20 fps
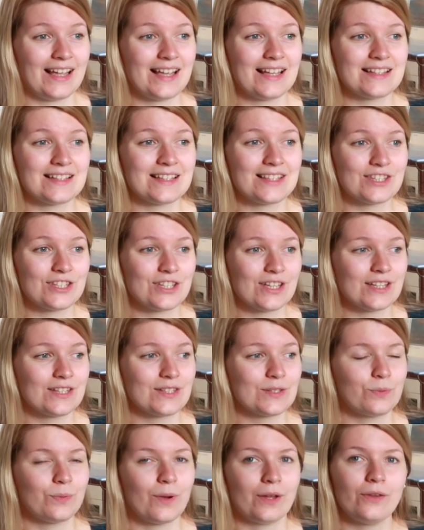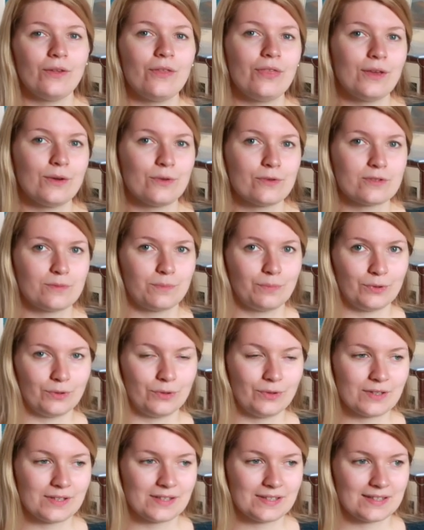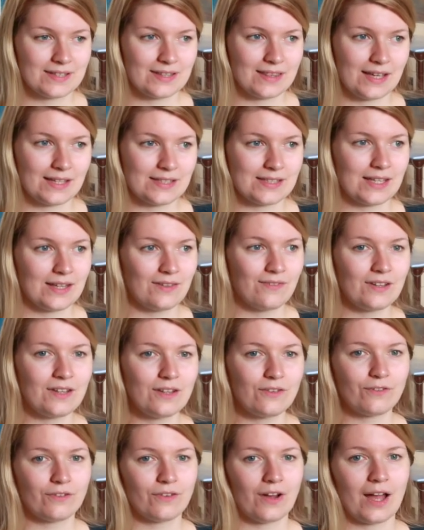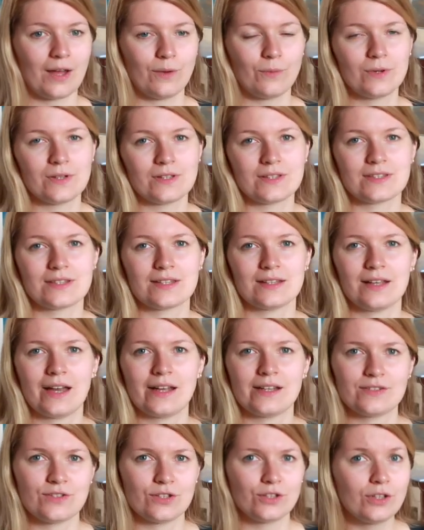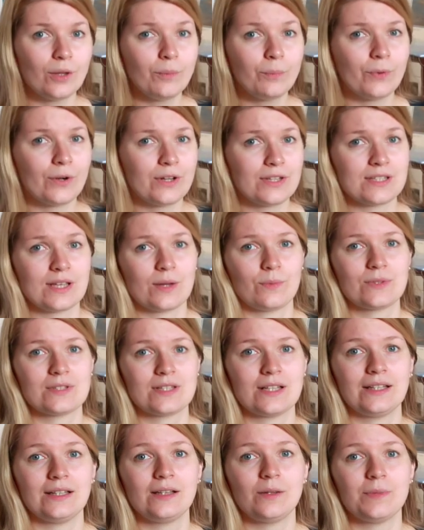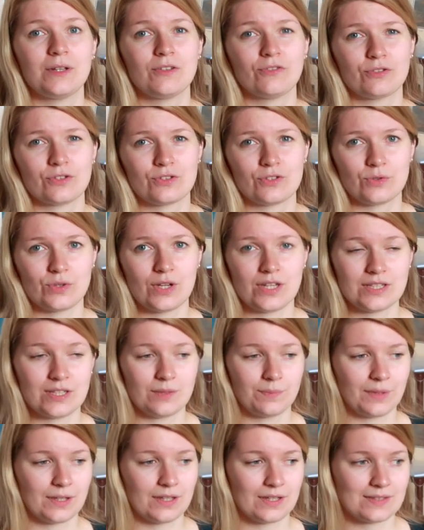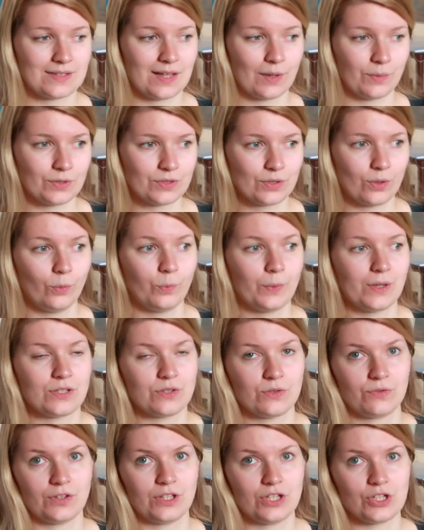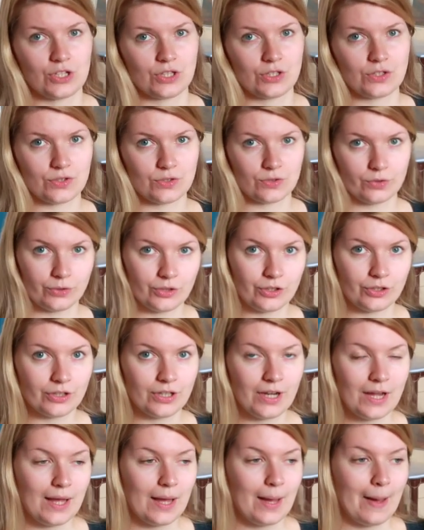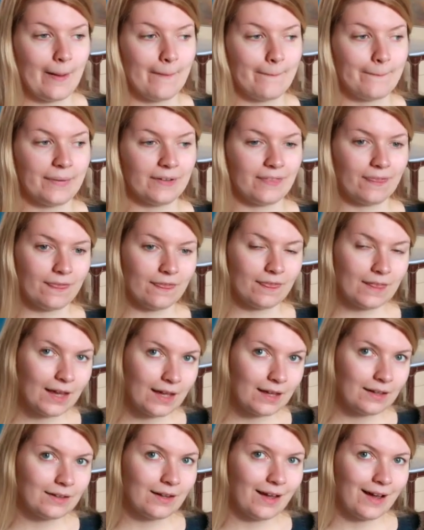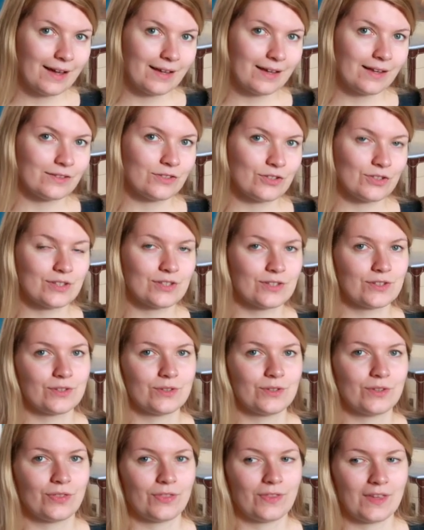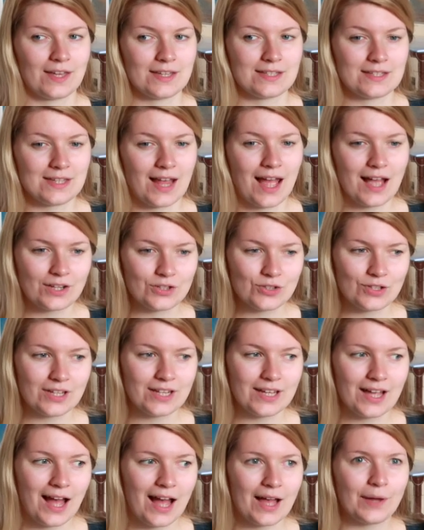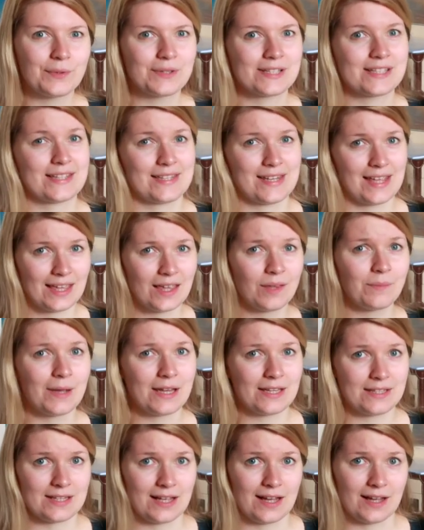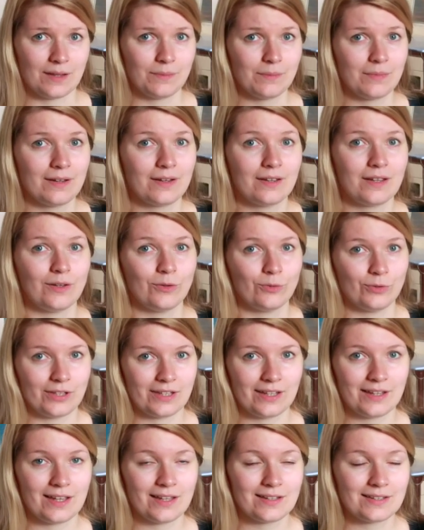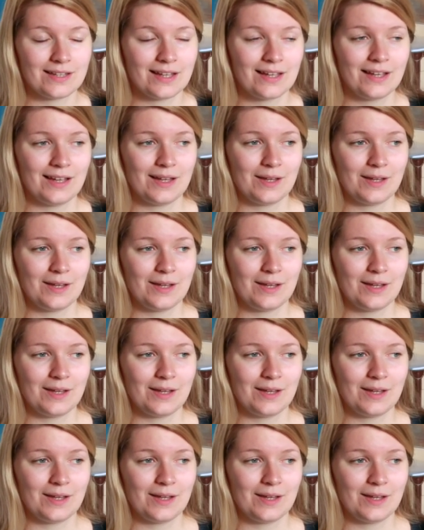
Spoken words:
it's just one of those books that even if I was, at a certain point, I was a little bit frustrated because I was hoping to finish it sooner, but then I understood that actually I was taking my time in reading it,